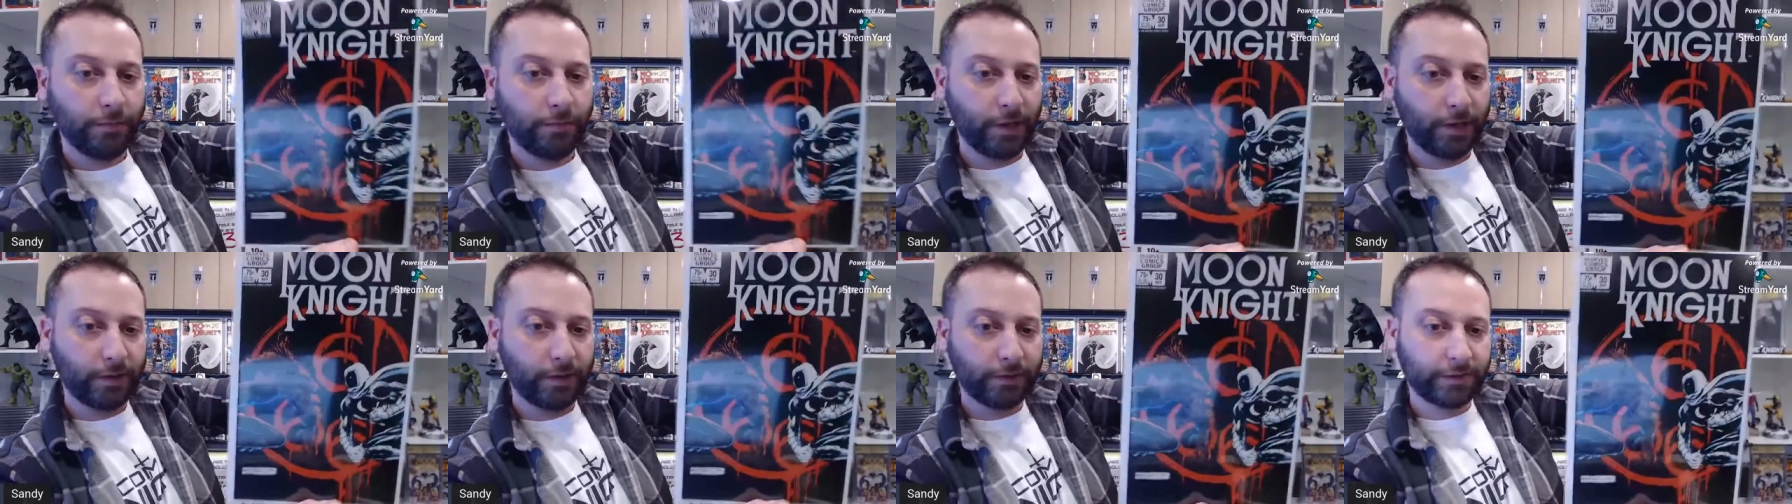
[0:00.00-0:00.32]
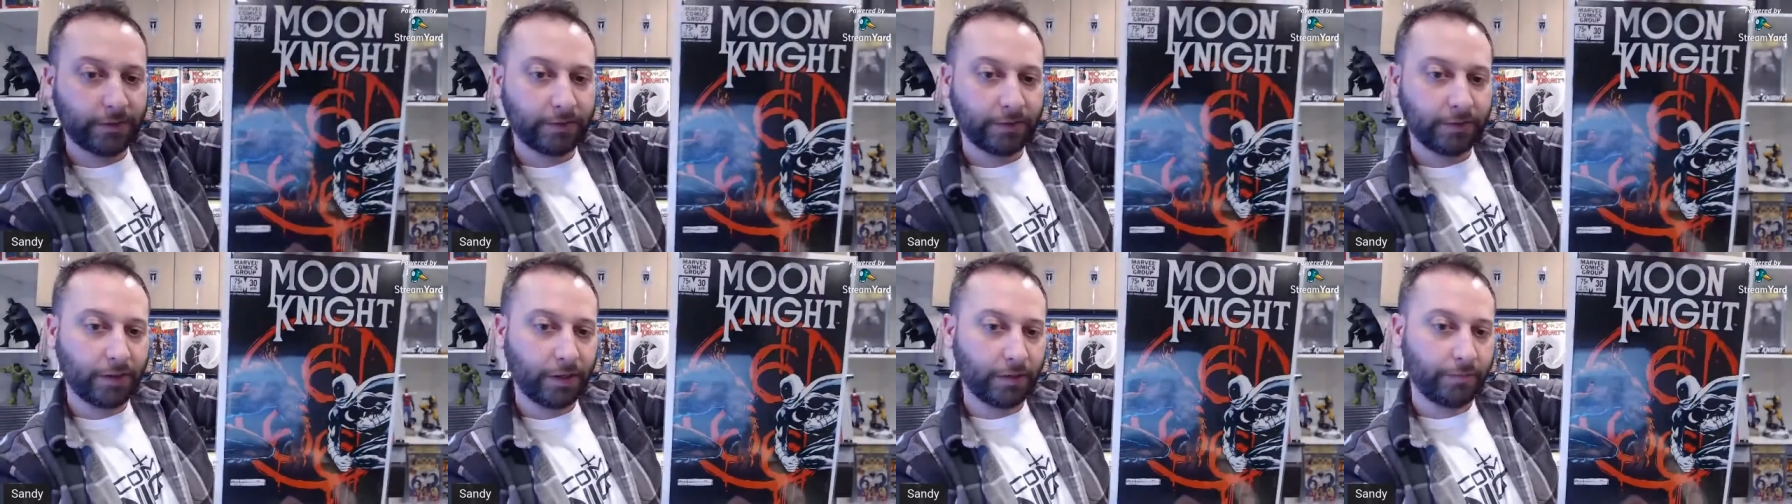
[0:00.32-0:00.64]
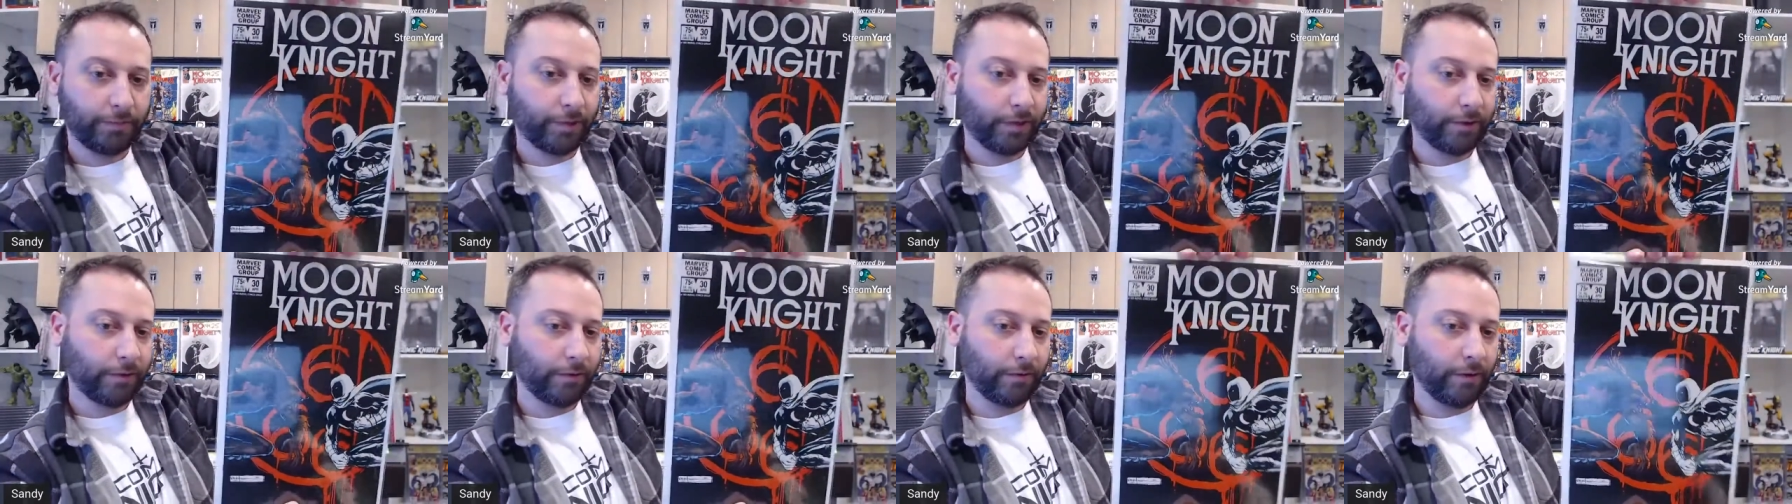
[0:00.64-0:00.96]
mint. I
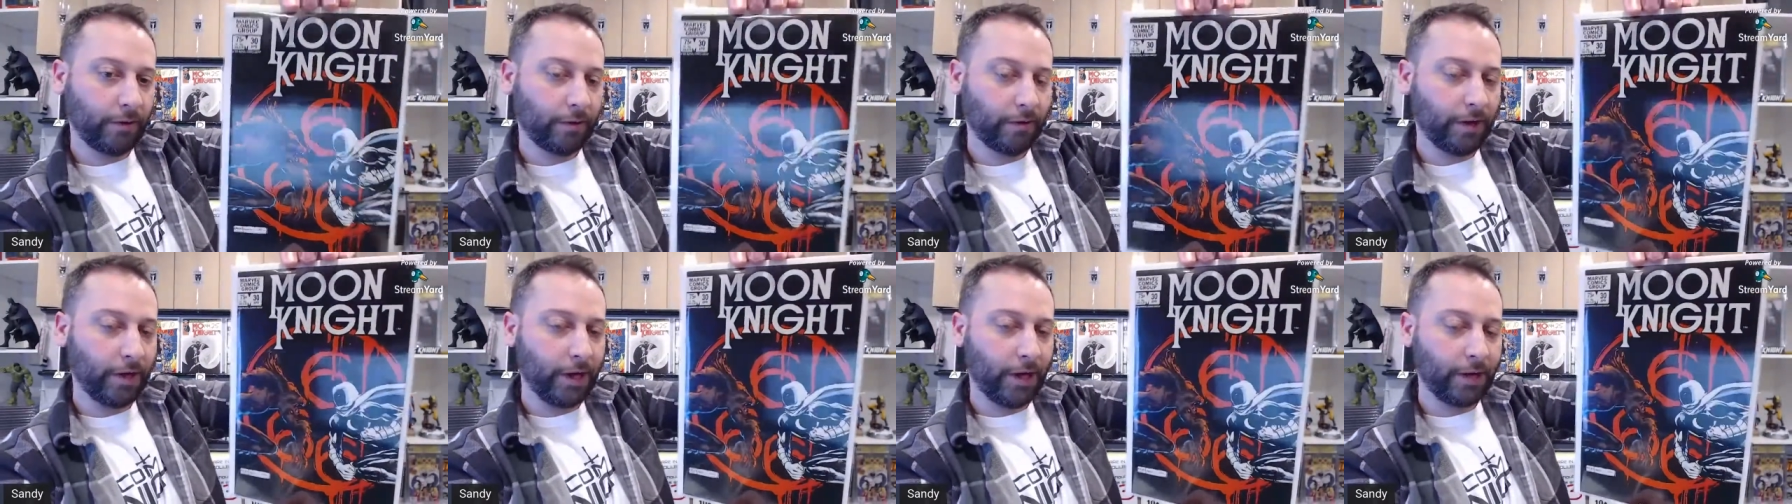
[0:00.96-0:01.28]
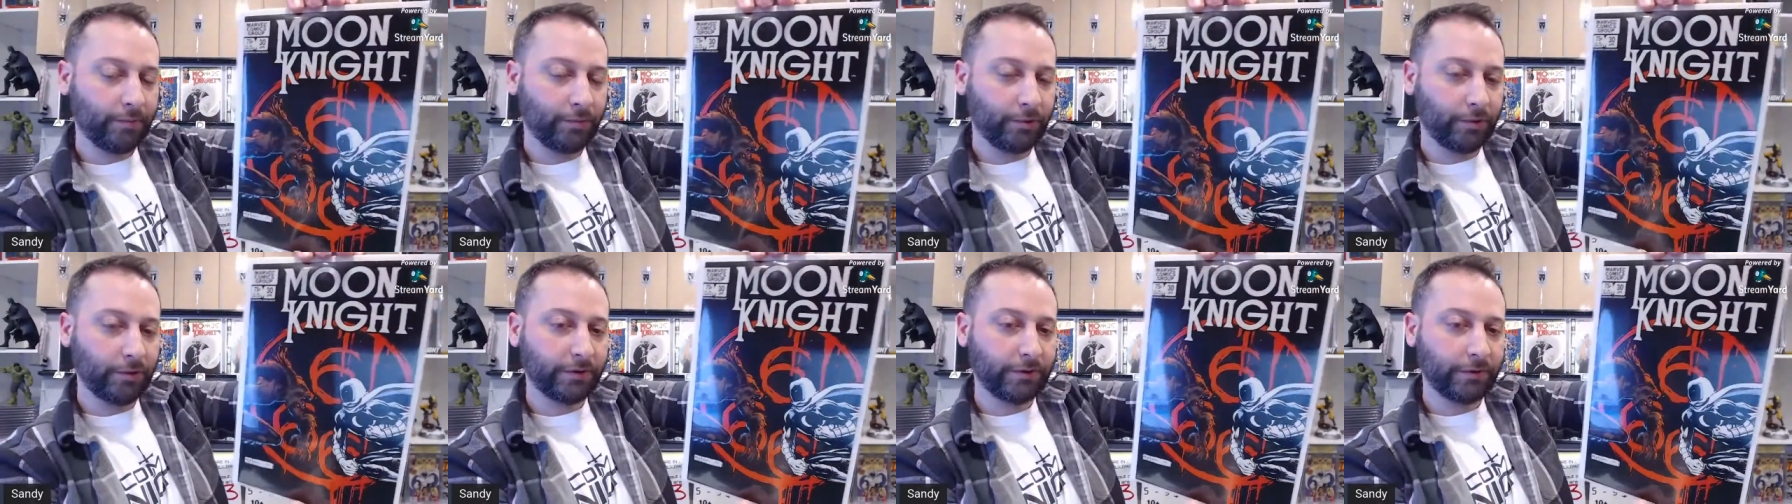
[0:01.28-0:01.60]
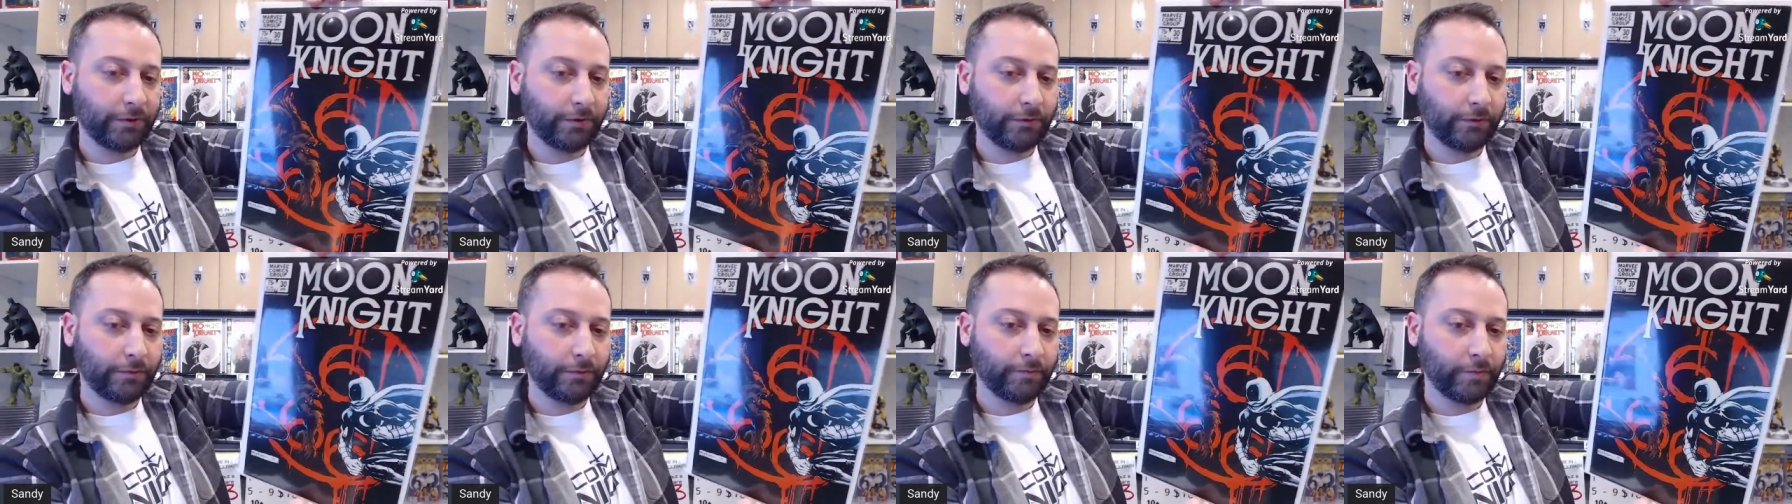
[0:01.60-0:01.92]
put it around
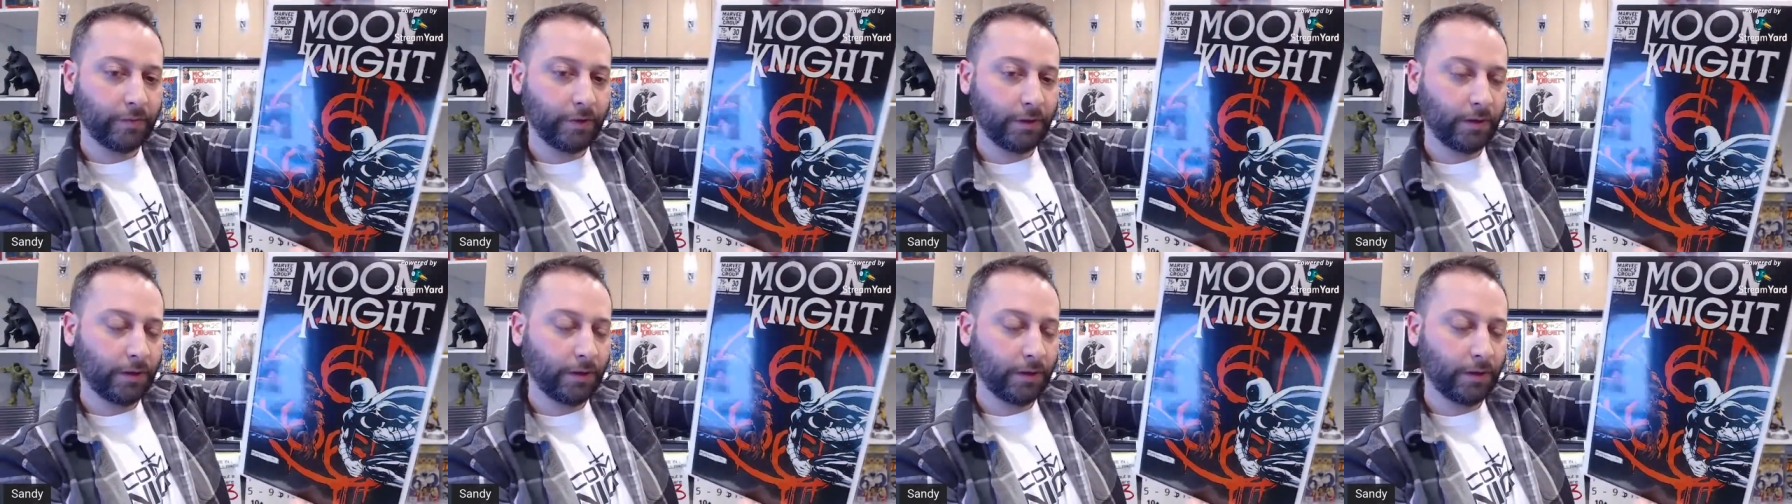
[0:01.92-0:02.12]
9.2.